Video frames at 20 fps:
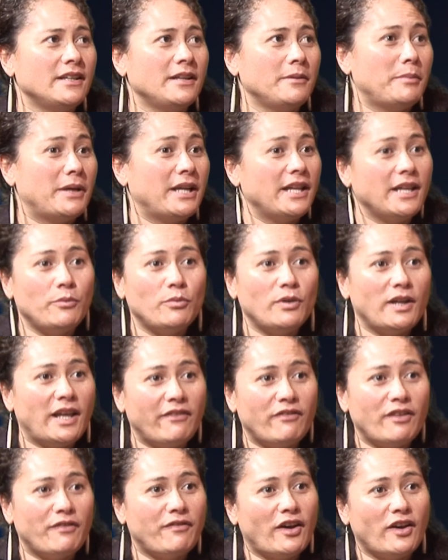But he will
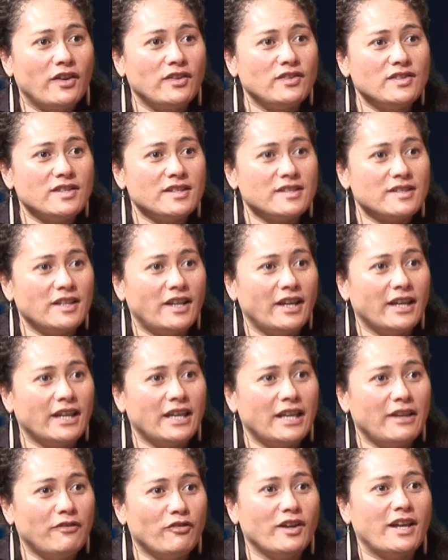have a vote just like
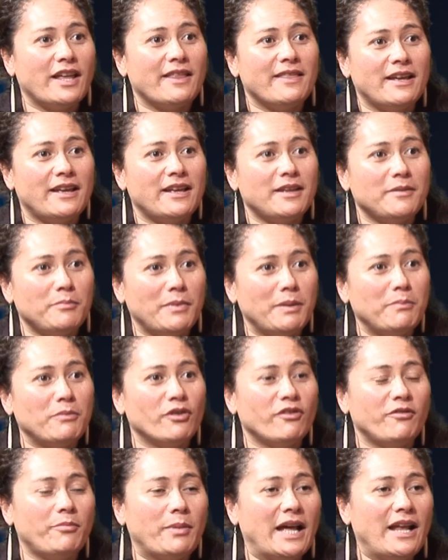every other member
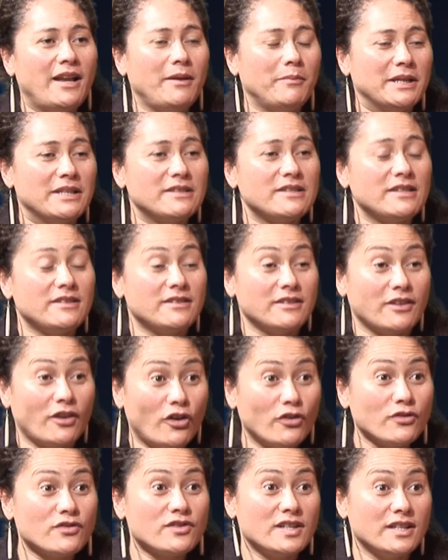of parliament. It's a
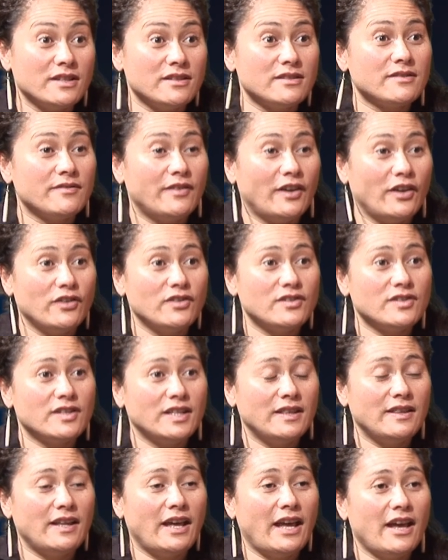conscience vote
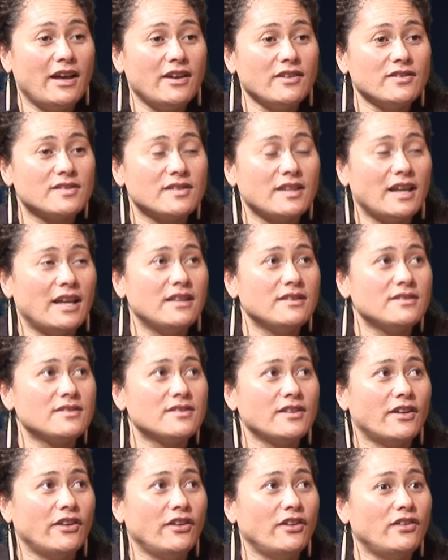in the House, and
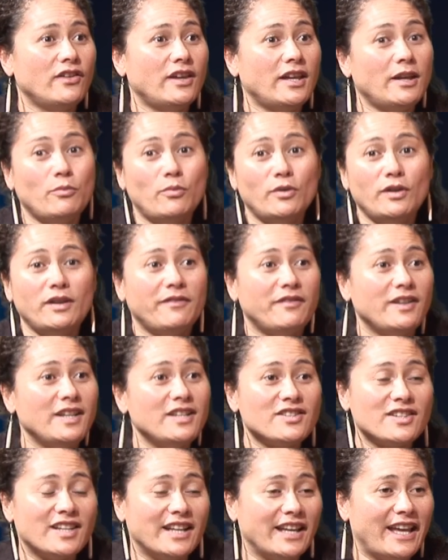so he will
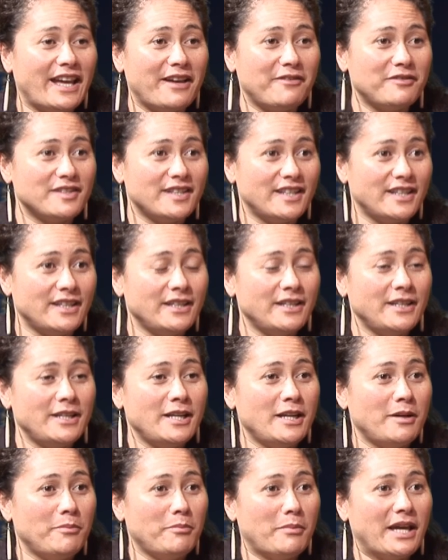eventually have to
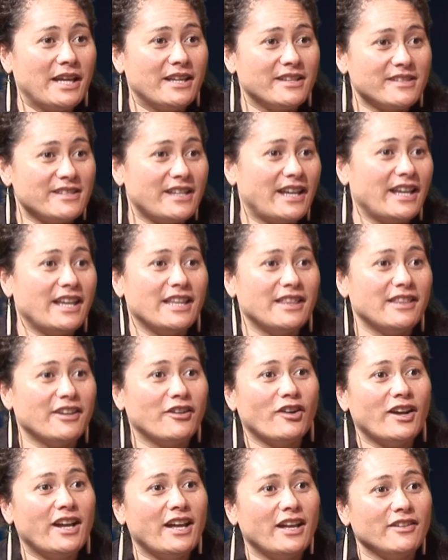make a stake in the
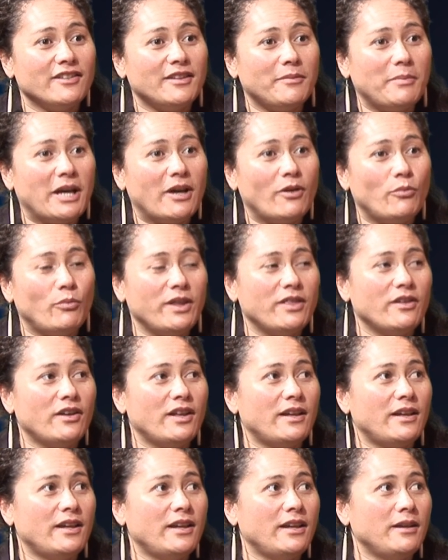ground about whether
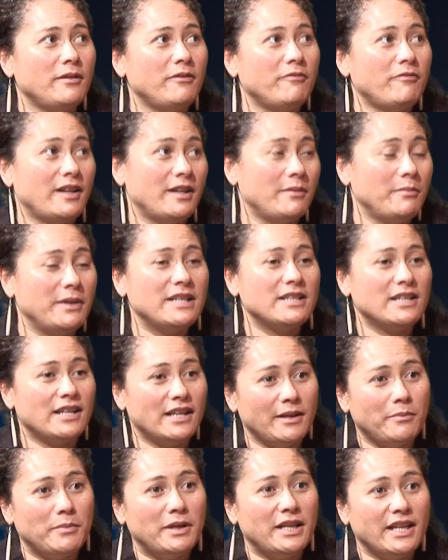he
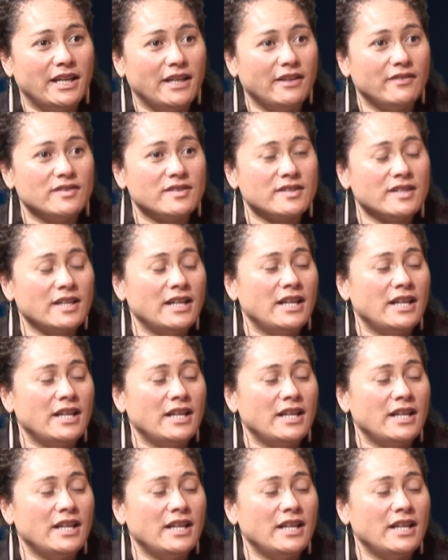fundamentally believes